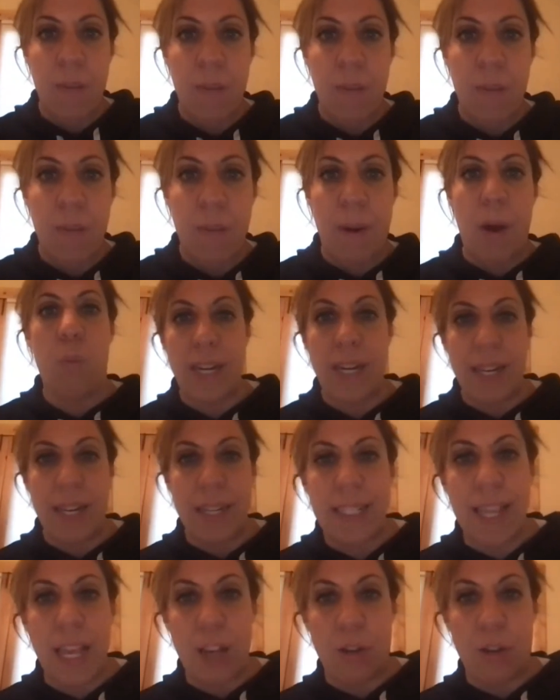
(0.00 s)
about what
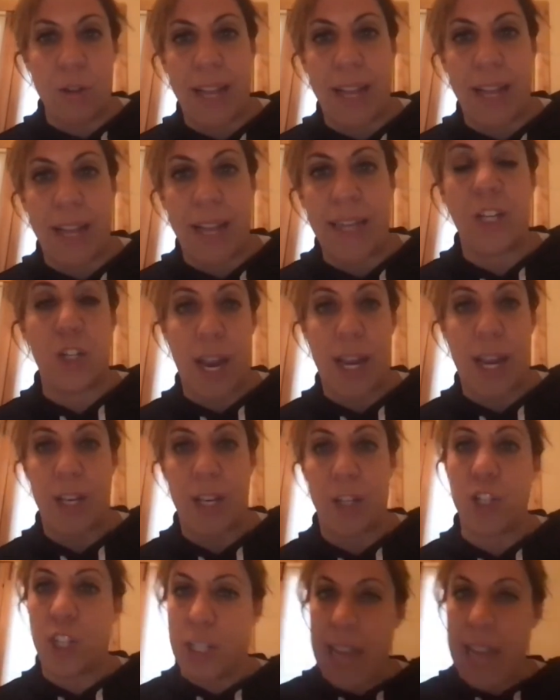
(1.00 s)
it is that you'd like to
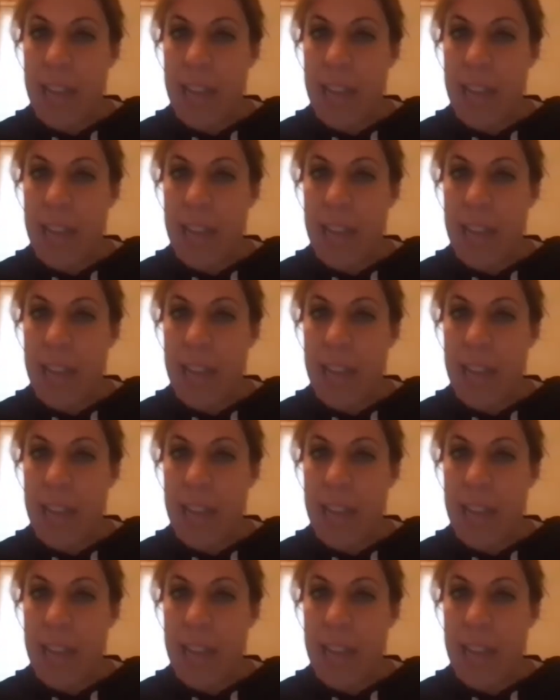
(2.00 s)
change.